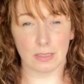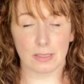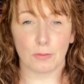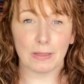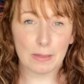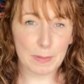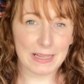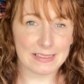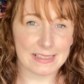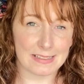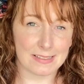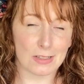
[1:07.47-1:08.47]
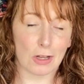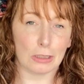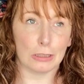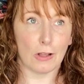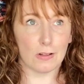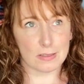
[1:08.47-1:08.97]
So when a painting's got
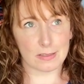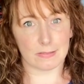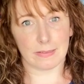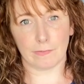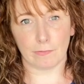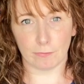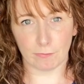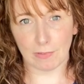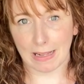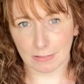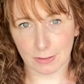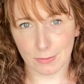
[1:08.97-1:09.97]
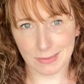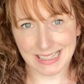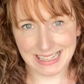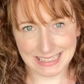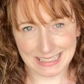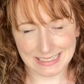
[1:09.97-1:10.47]
lots of different values
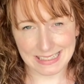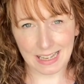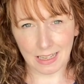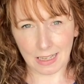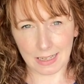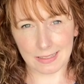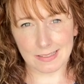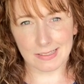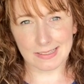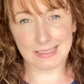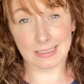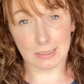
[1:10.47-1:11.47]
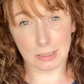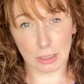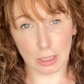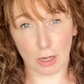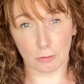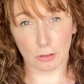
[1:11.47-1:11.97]
in it, it's considered
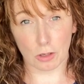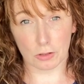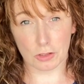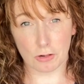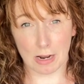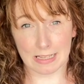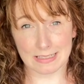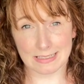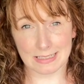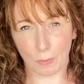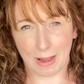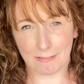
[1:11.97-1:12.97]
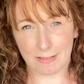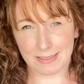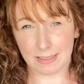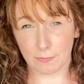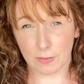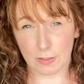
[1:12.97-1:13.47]
low contrast. Whereas
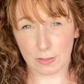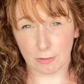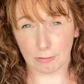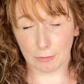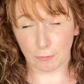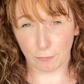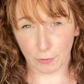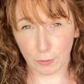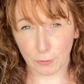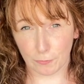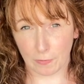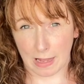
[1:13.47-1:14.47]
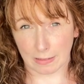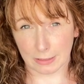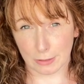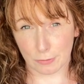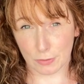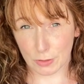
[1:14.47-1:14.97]
if there's only few
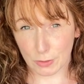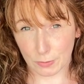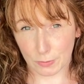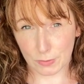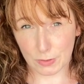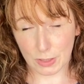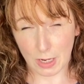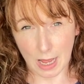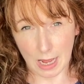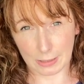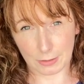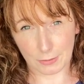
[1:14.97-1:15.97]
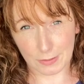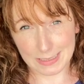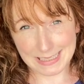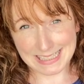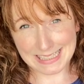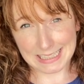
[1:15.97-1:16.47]
values used and you can
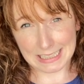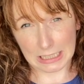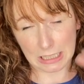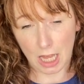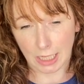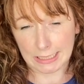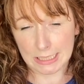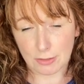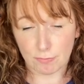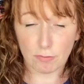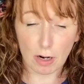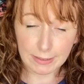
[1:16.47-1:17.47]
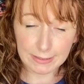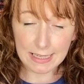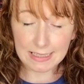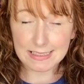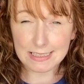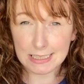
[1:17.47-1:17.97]
see light right
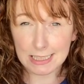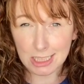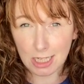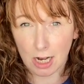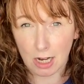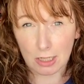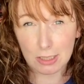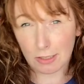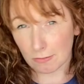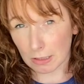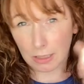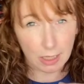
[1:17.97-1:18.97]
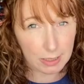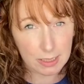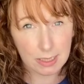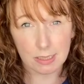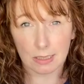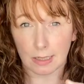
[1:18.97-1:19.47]
next to dark, so the
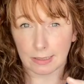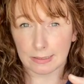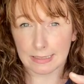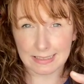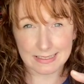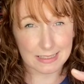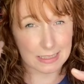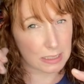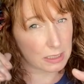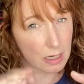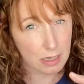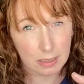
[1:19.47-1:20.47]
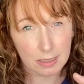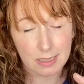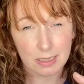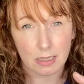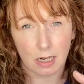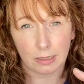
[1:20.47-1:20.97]
lightest light next to the
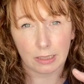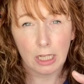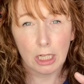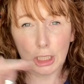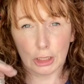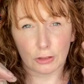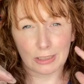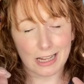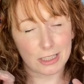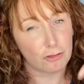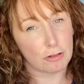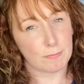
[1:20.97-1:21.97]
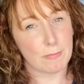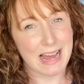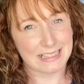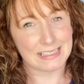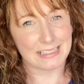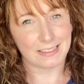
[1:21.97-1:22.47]
darkest dark, you'll get a
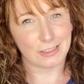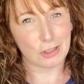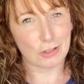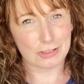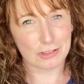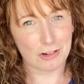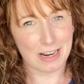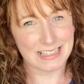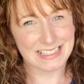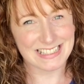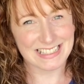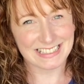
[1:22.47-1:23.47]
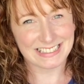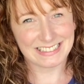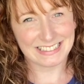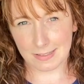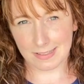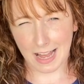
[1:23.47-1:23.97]
dramatic contrast.
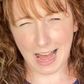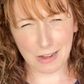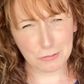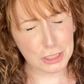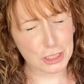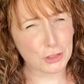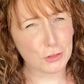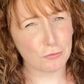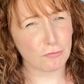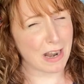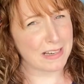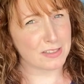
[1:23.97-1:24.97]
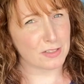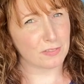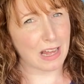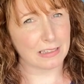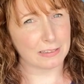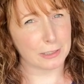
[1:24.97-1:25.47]
So how do you render
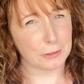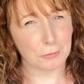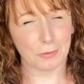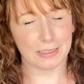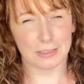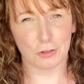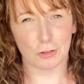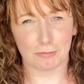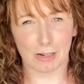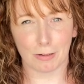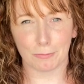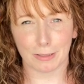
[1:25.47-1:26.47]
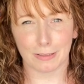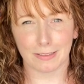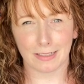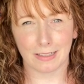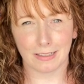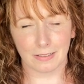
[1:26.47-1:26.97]
value in your
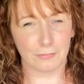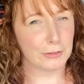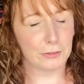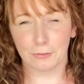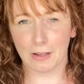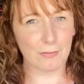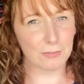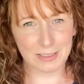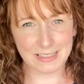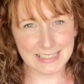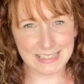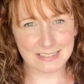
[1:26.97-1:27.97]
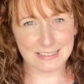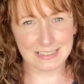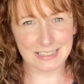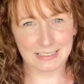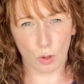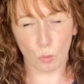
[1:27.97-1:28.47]
artwork? Have you ever considered
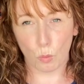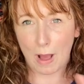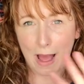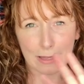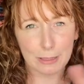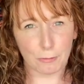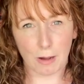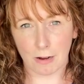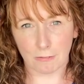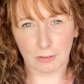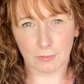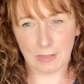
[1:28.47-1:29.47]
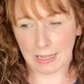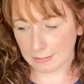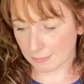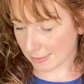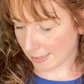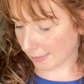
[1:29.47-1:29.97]
where you are on the value
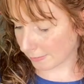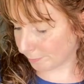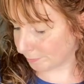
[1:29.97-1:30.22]
scale?